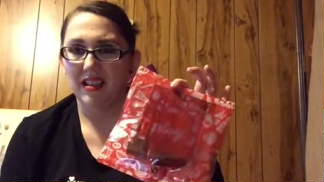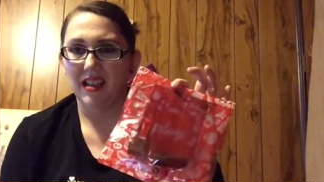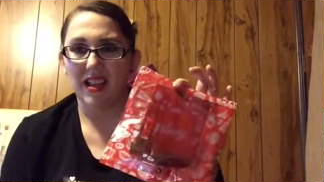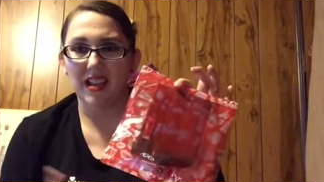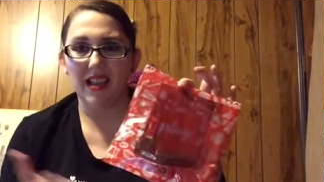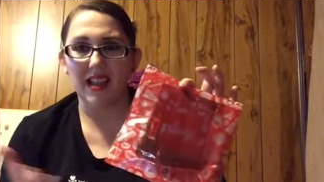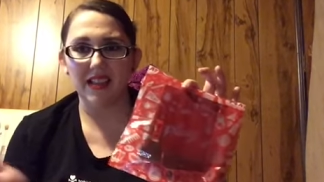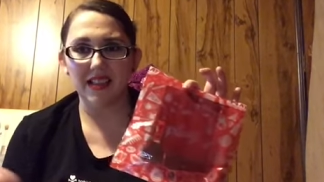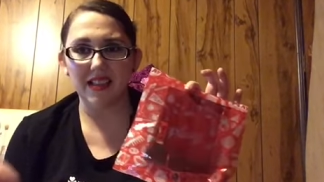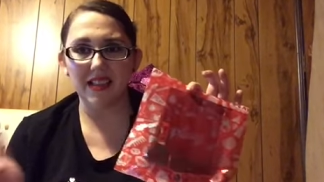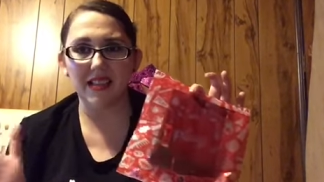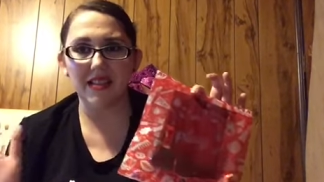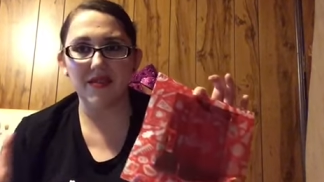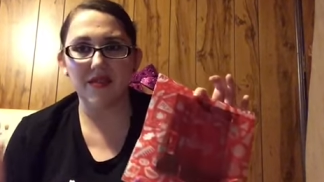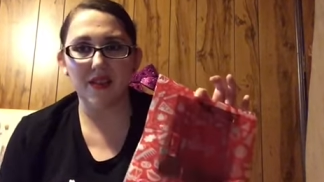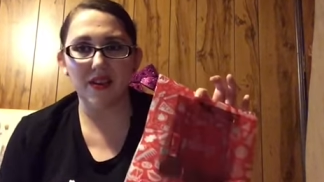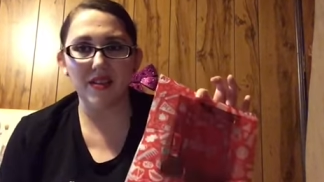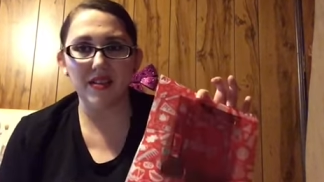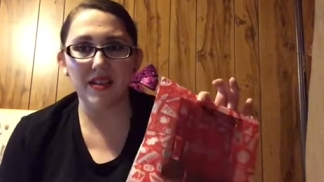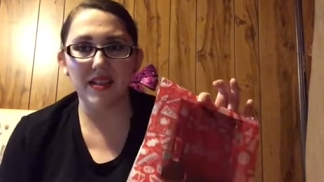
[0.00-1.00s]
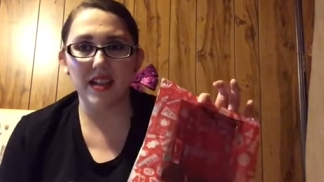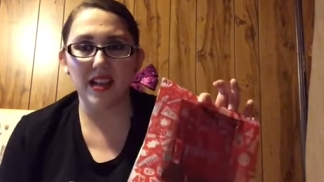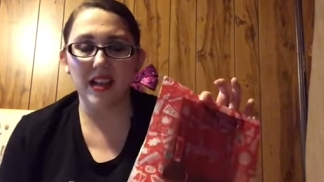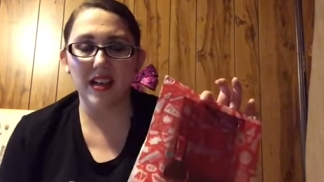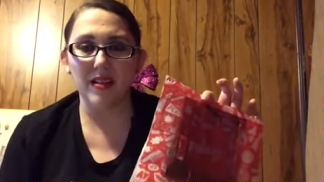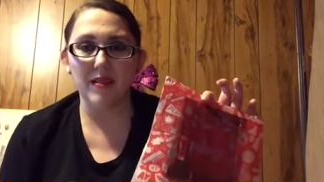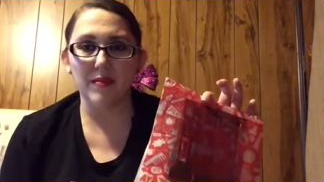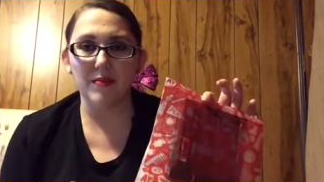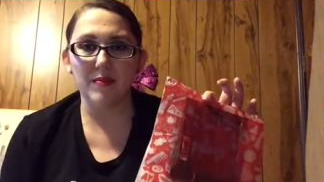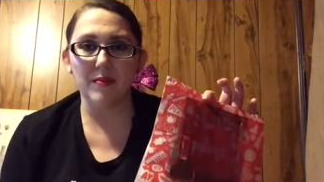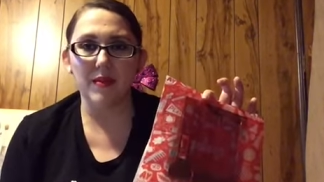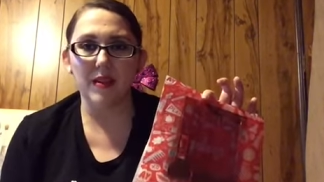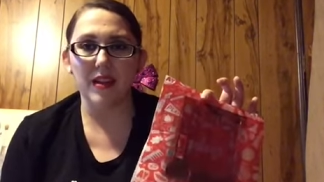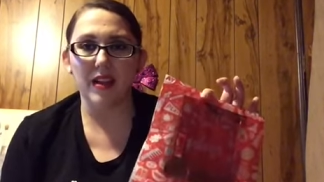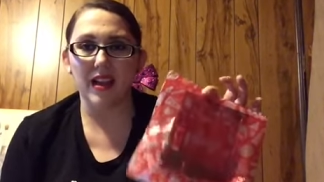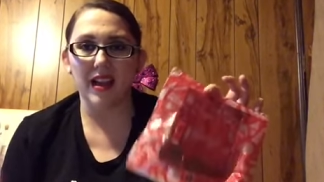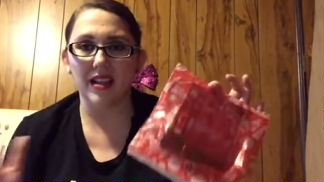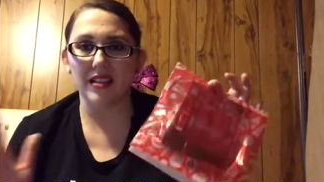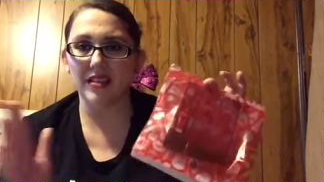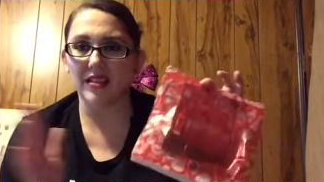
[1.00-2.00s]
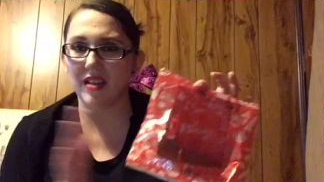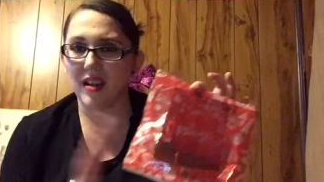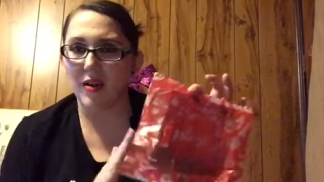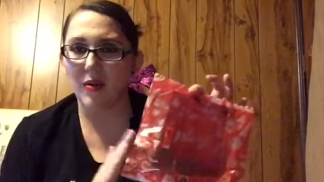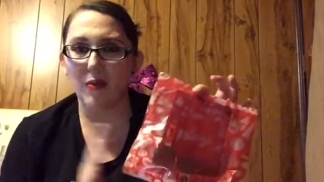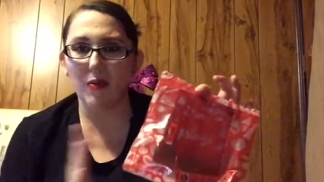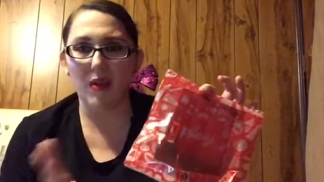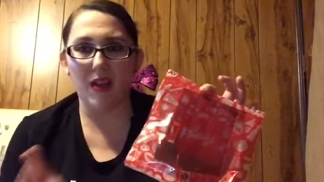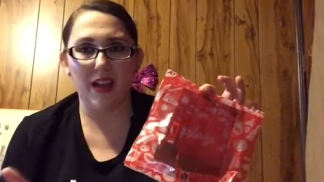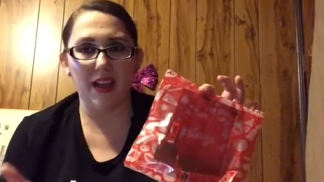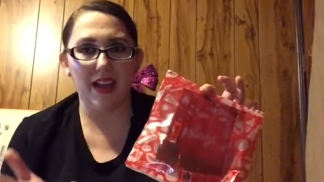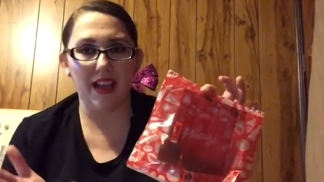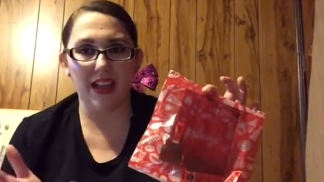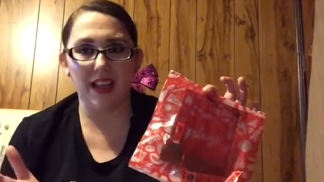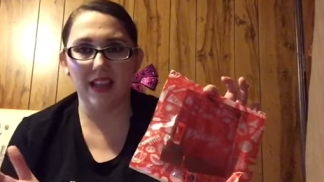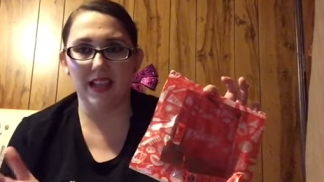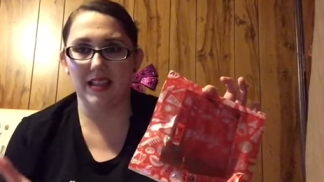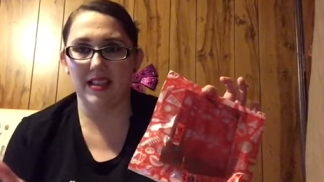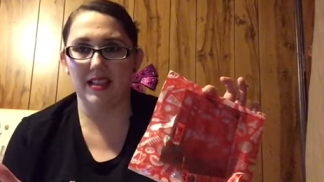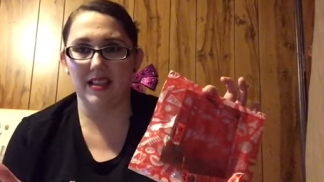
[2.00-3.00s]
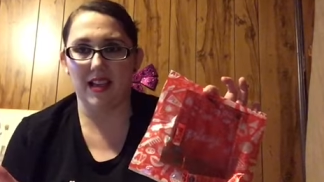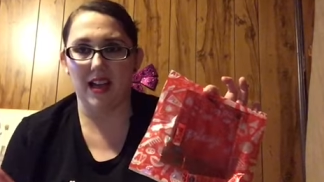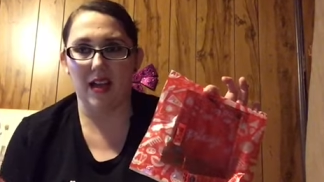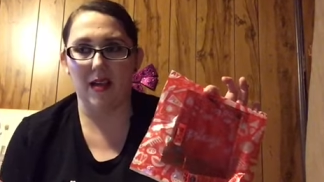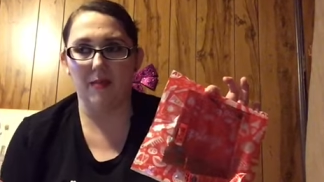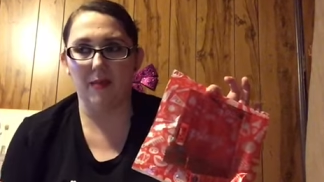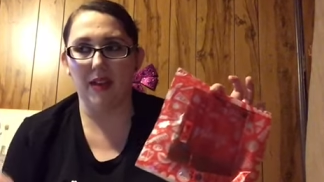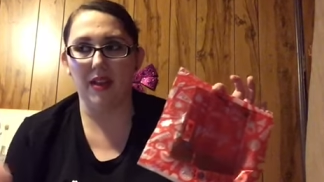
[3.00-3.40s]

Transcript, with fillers: I liked it the first time. I don't like it this time.